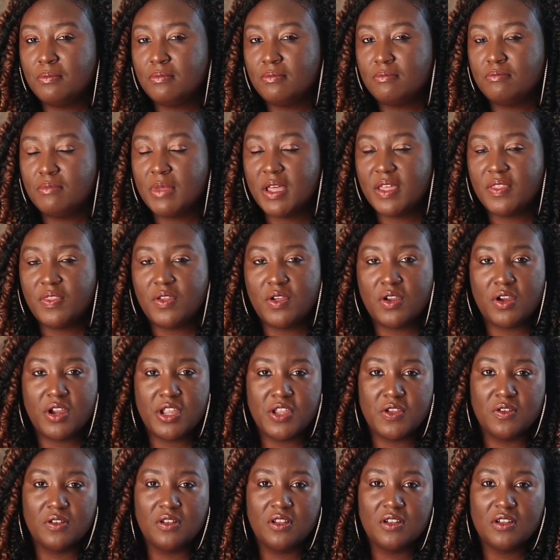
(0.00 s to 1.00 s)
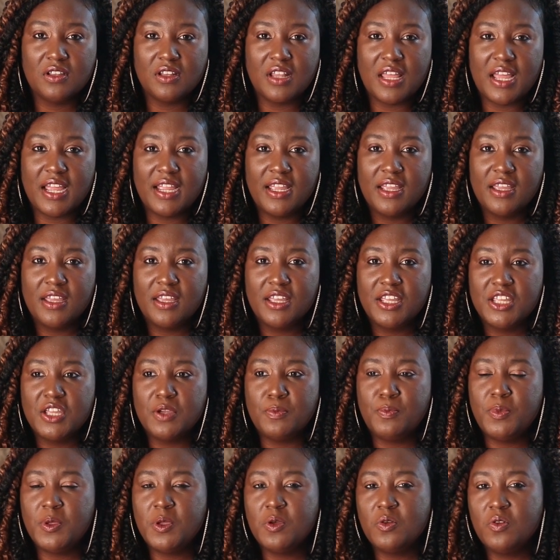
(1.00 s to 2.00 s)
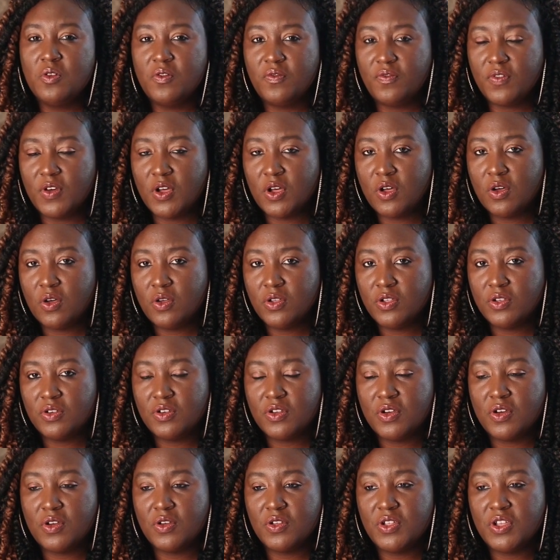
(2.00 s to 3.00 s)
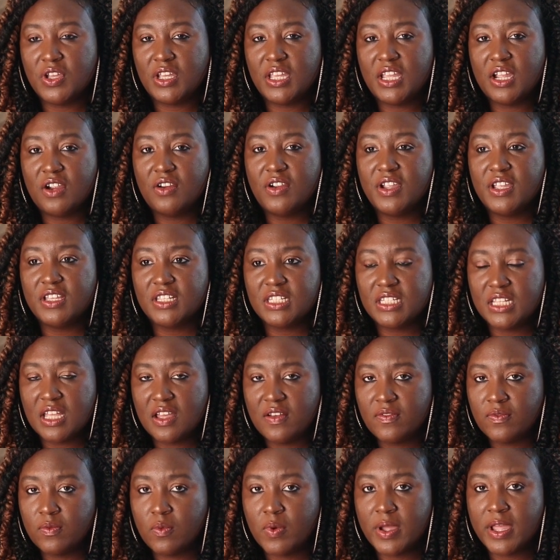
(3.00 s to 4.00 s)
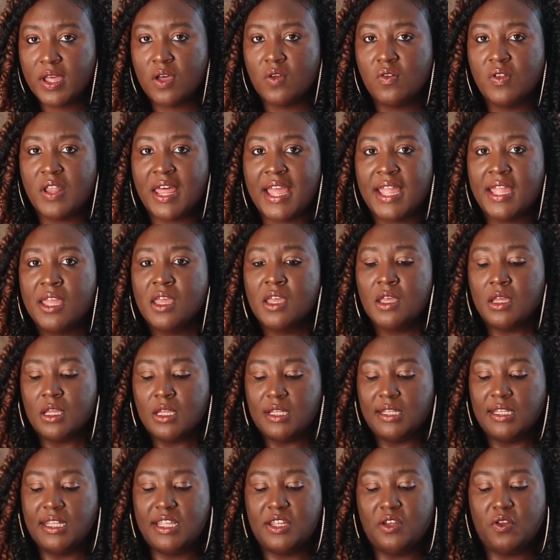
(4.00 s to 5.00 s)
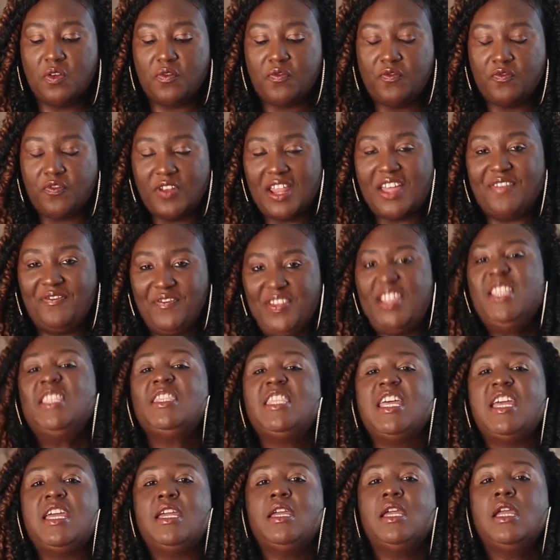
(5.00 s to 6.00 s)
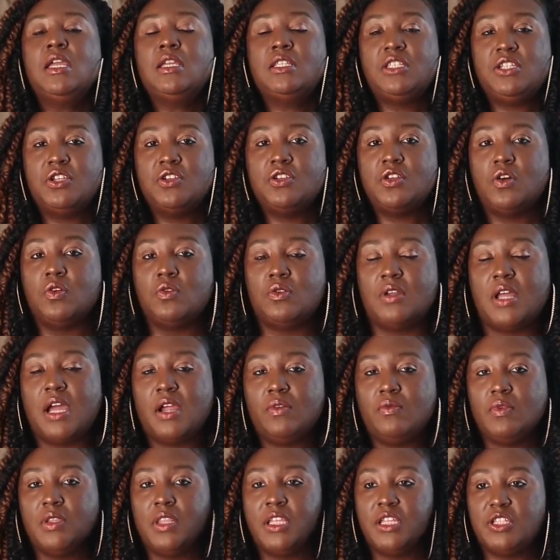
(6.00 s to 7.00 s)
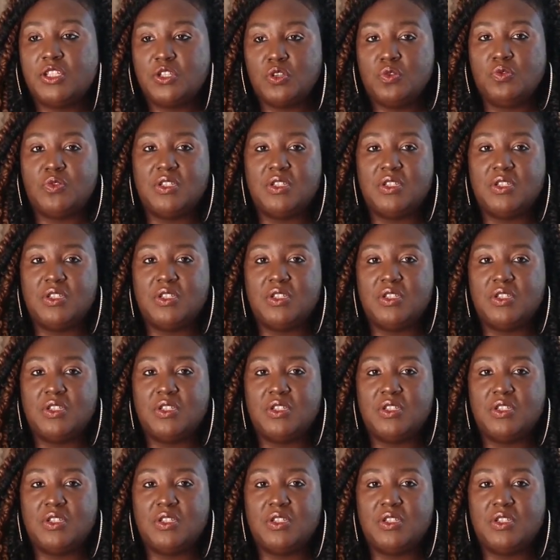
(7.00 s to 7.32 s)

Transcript: mother. You look like you're beautiful. You carry yourself well. Like little fluffy things, not really too